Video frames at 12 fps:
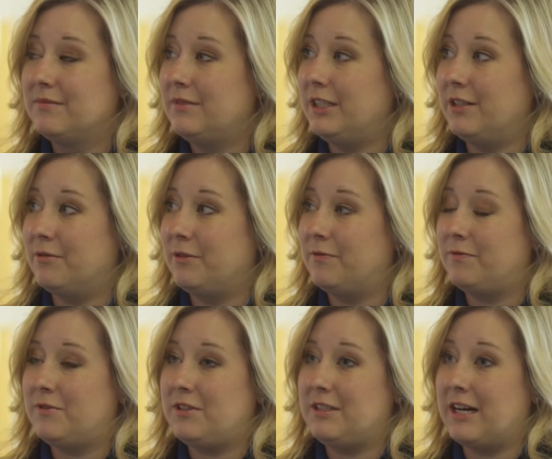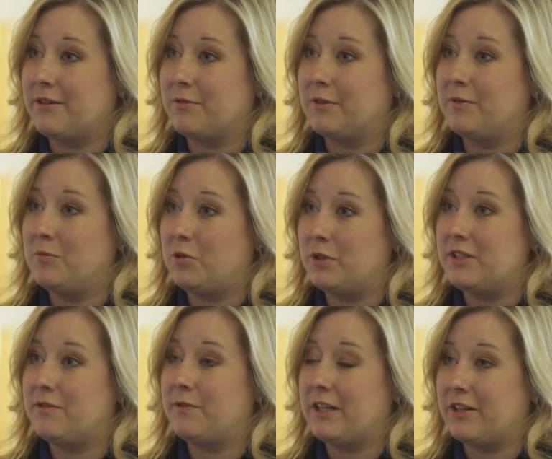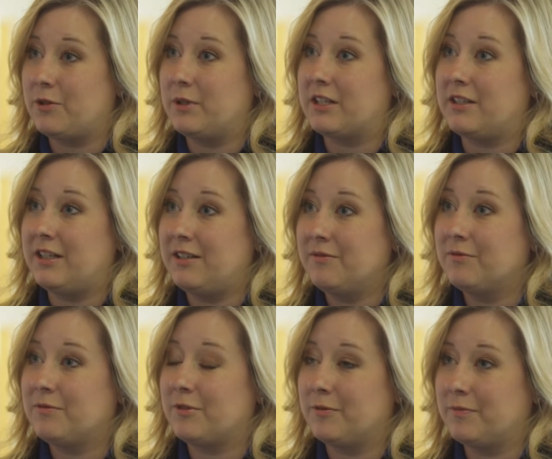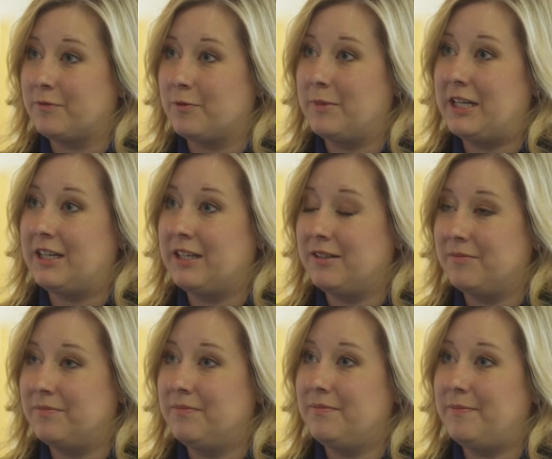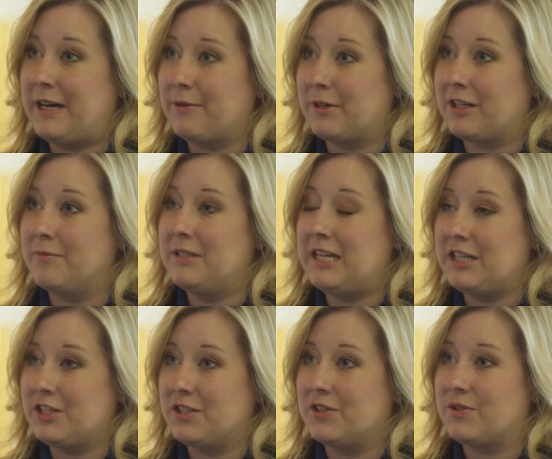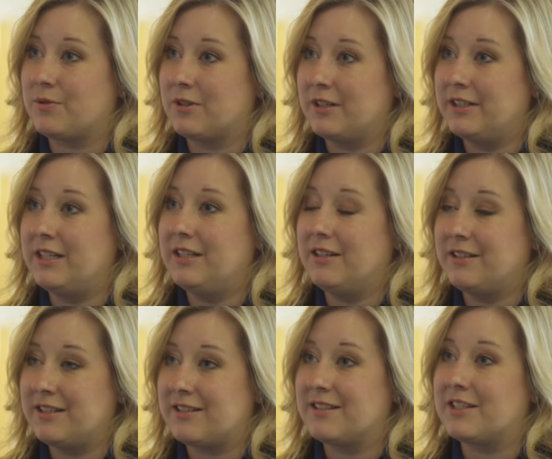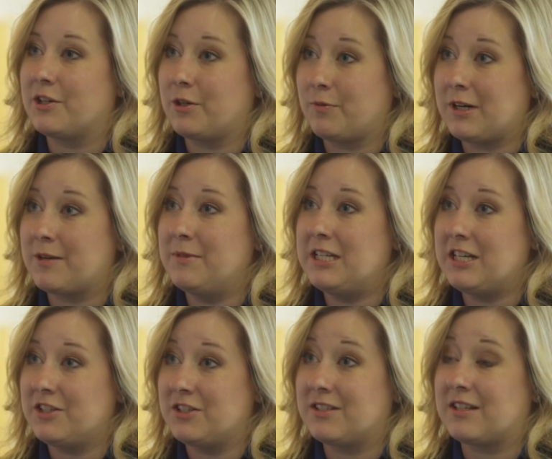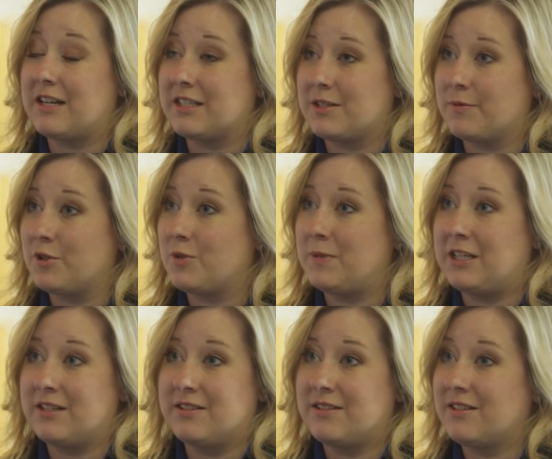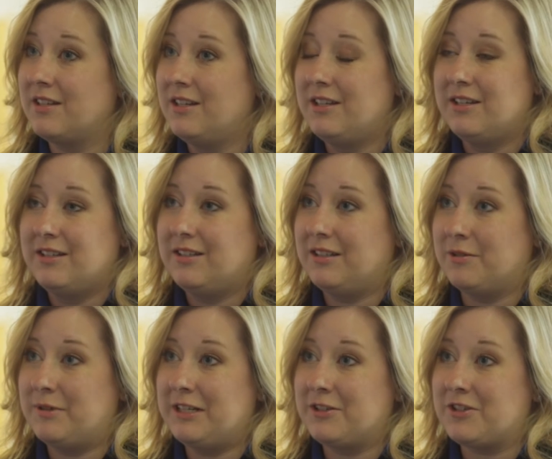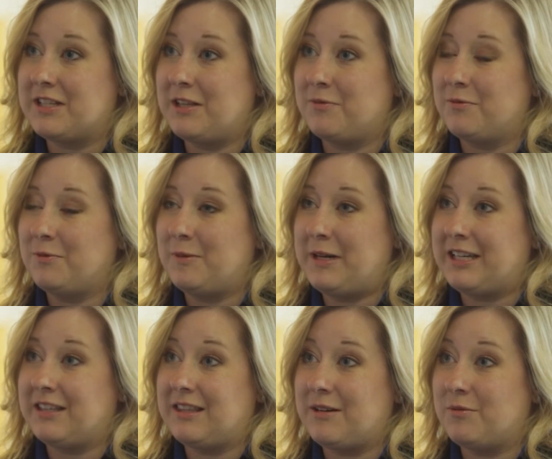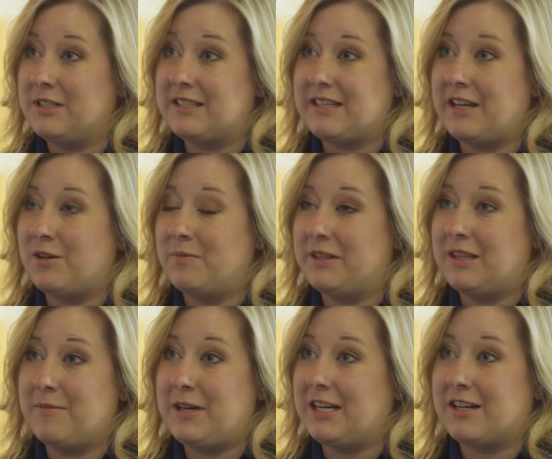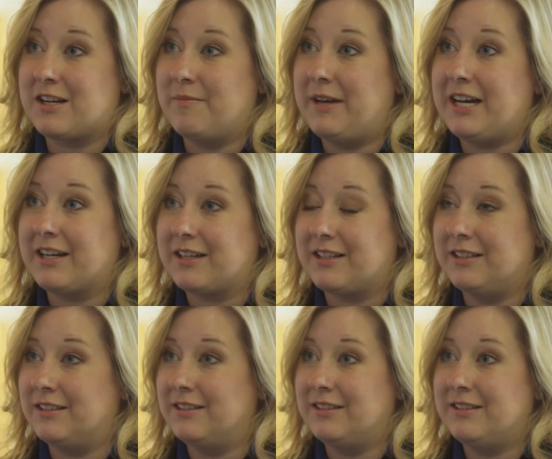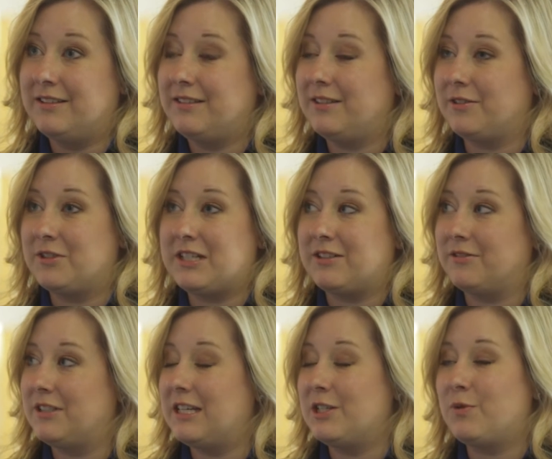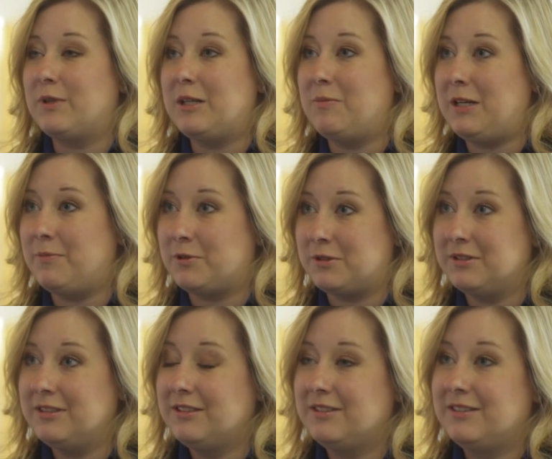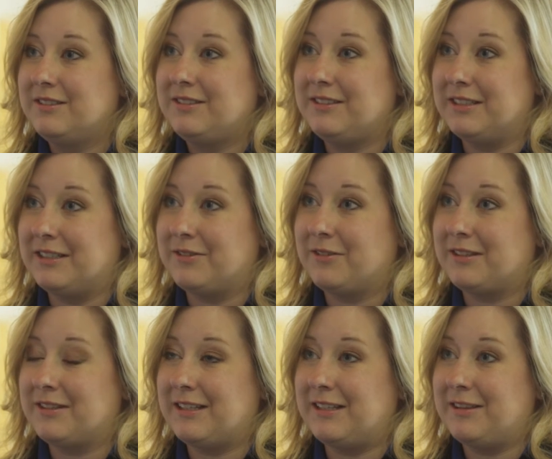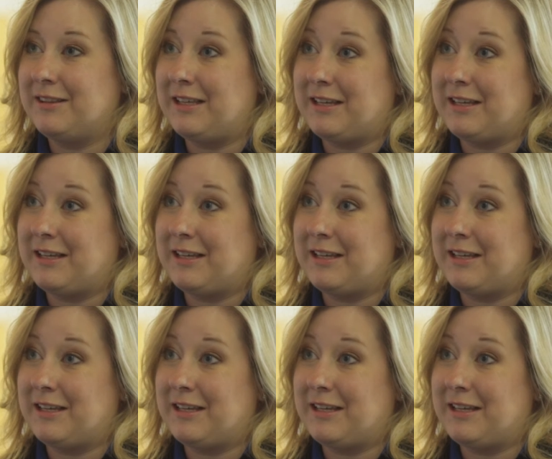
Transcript: We've gotten rid of employees very quickly for making bad recommendations or unnecessary recommendations to customers, because we understand that we might get that one sale, but they may not come back, and they'll tell 10, 20 people that they